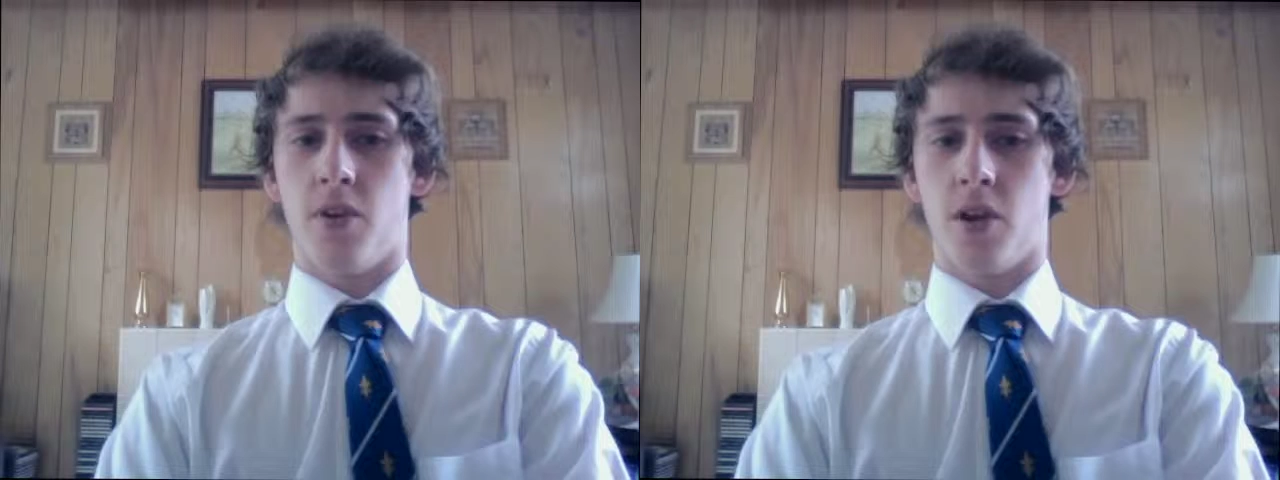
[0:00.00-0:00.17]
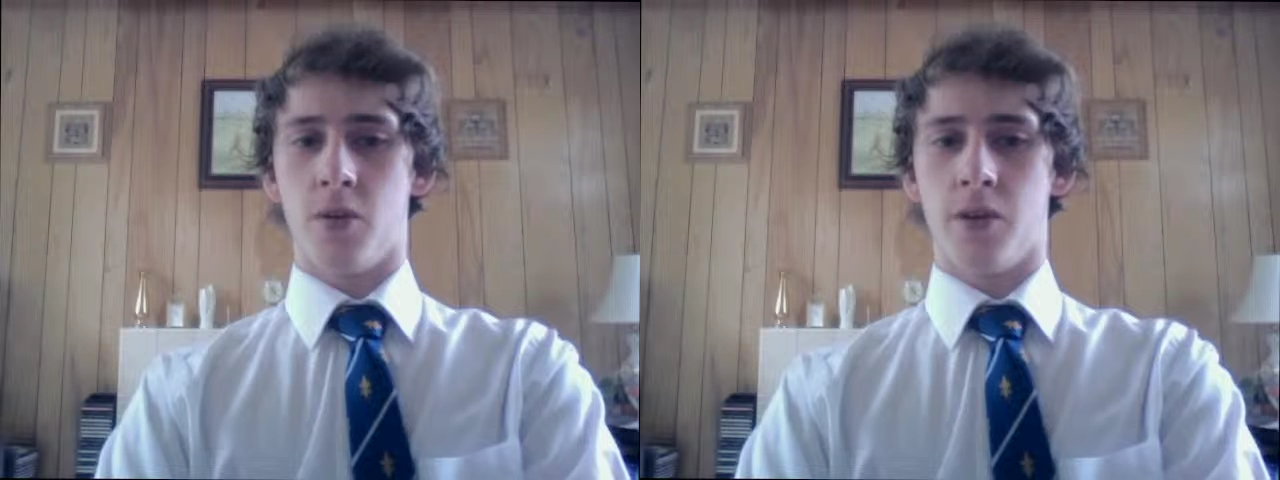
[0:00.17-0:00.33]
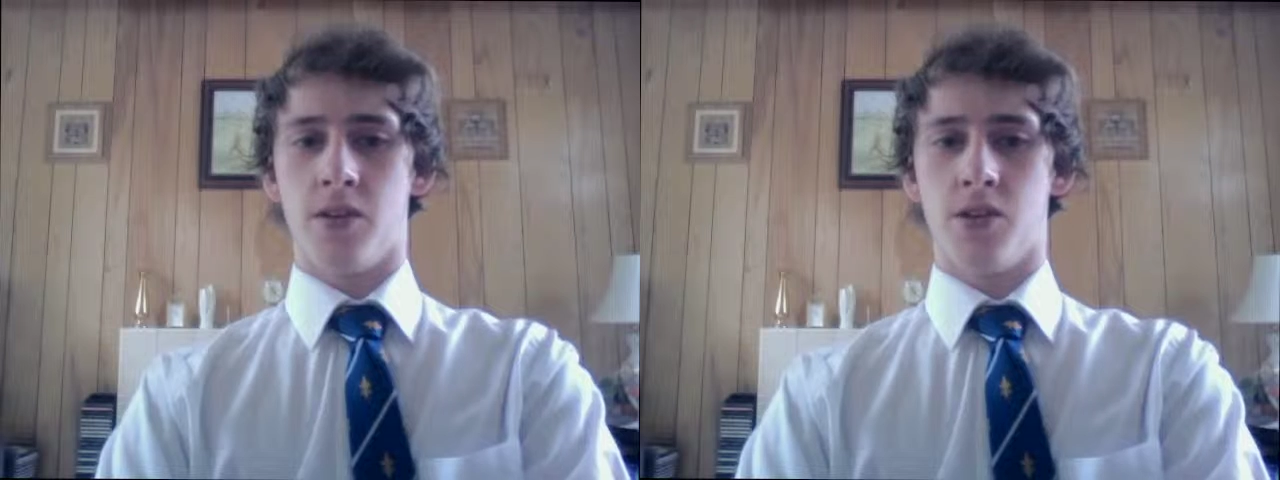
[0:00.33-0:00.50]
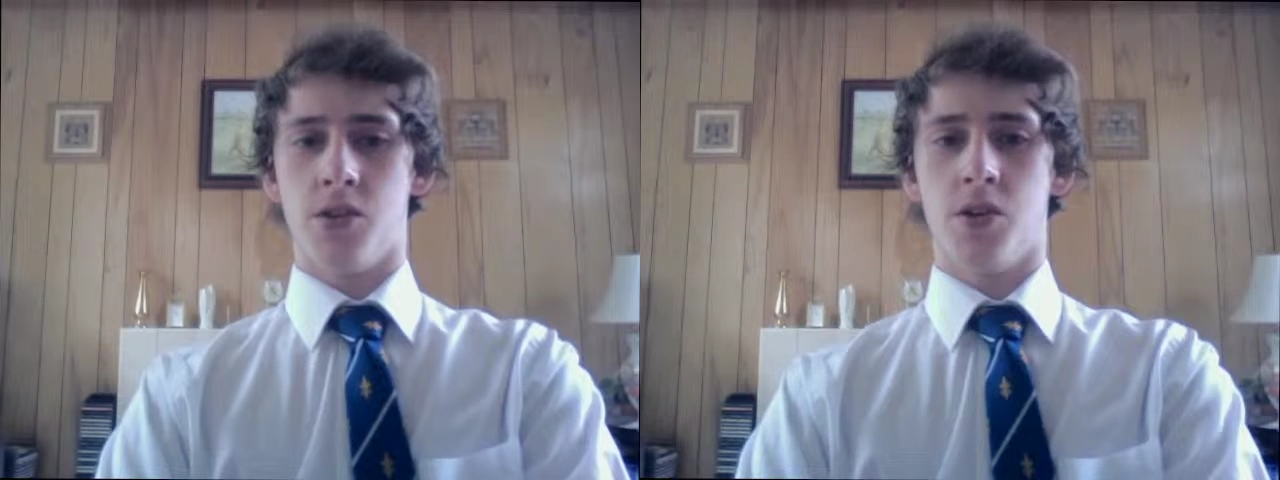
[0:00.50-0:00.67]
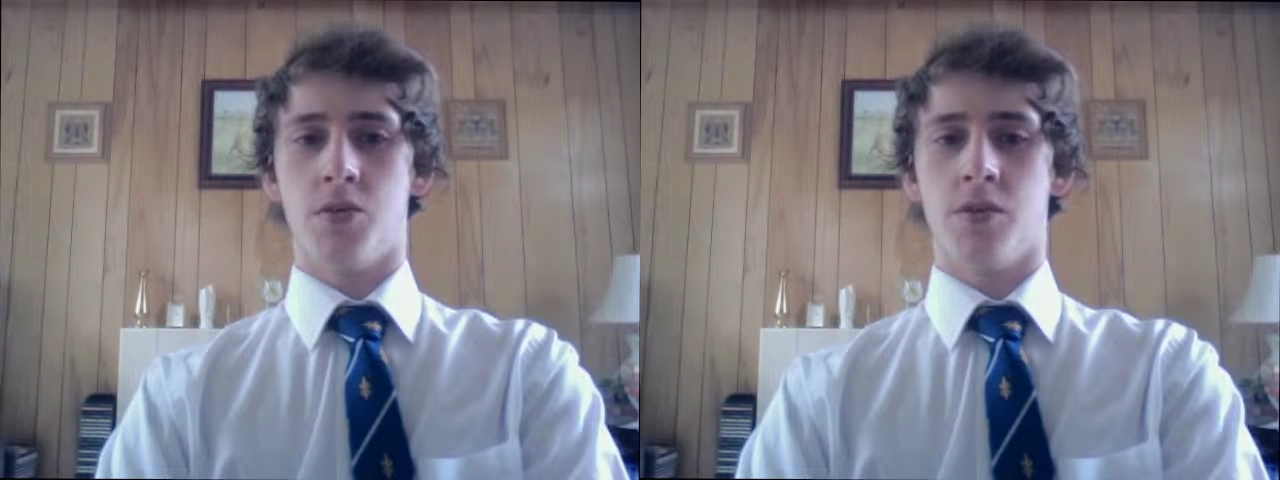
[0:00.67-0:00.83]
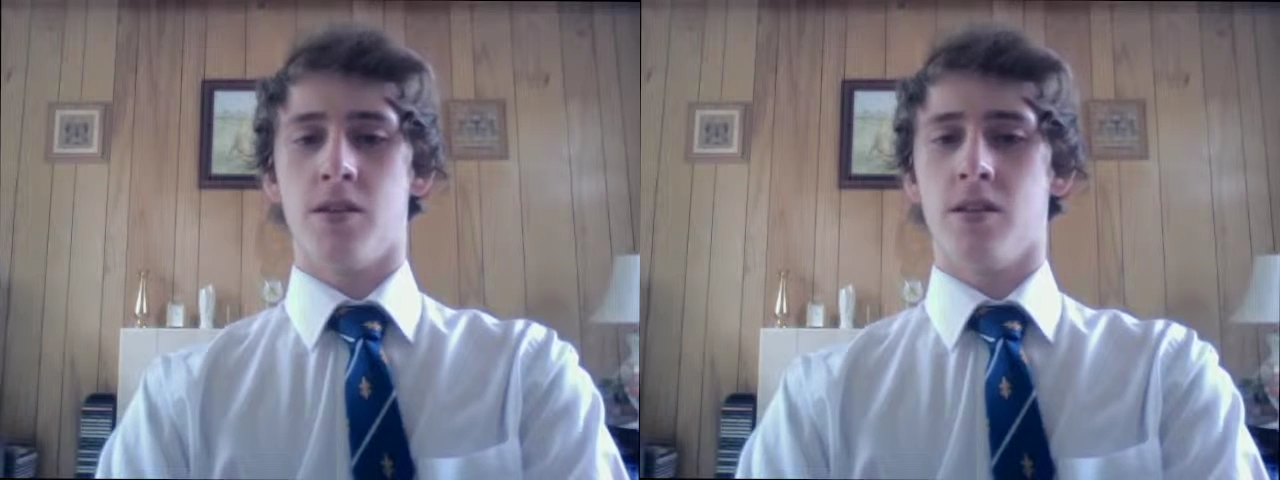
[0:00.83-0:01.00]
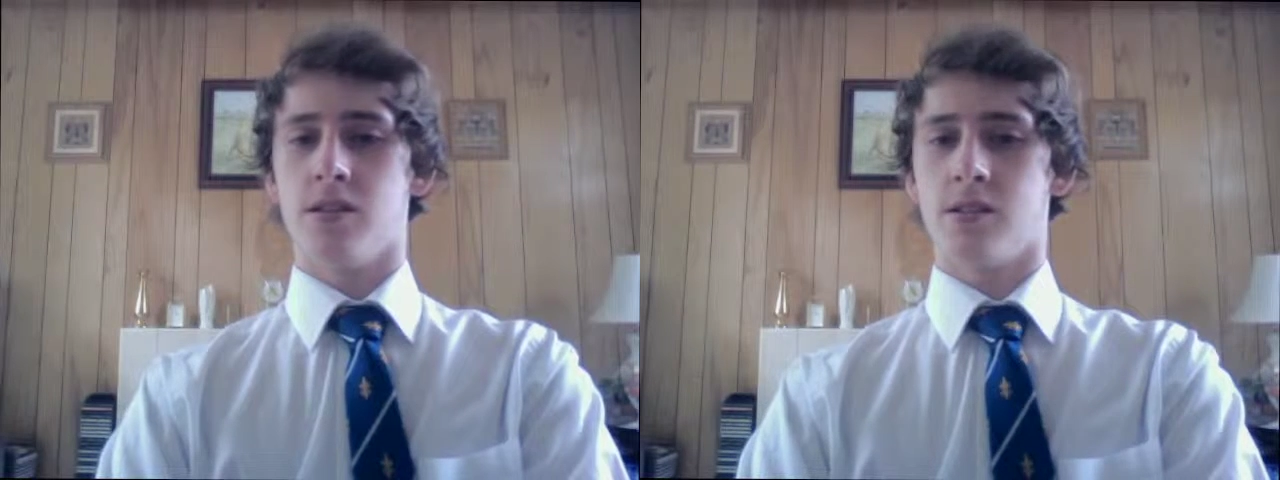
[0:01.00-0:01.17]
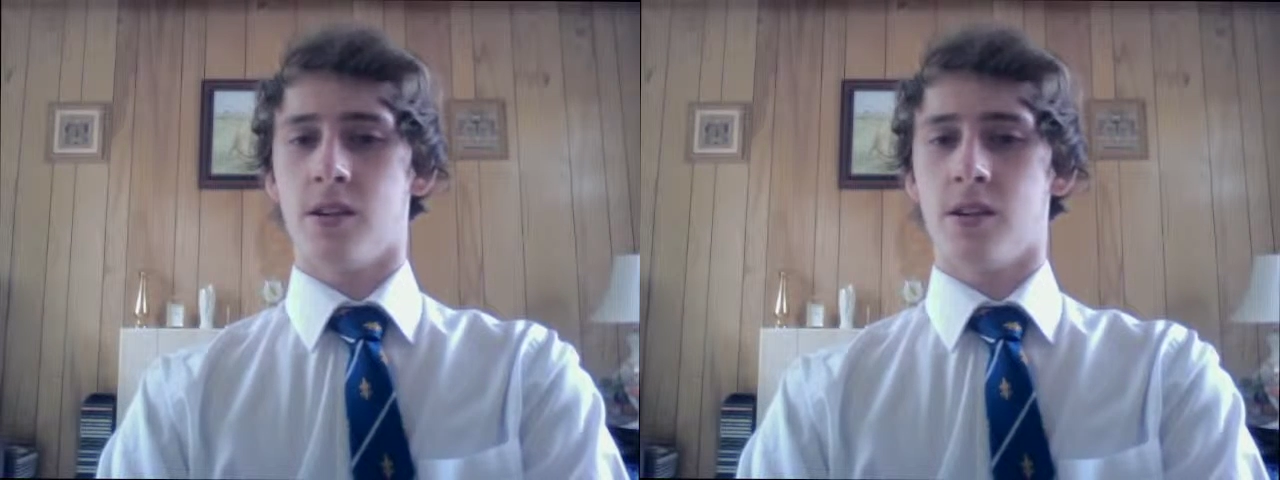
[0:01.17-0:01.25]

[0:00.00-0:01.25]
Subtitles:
following the genre that is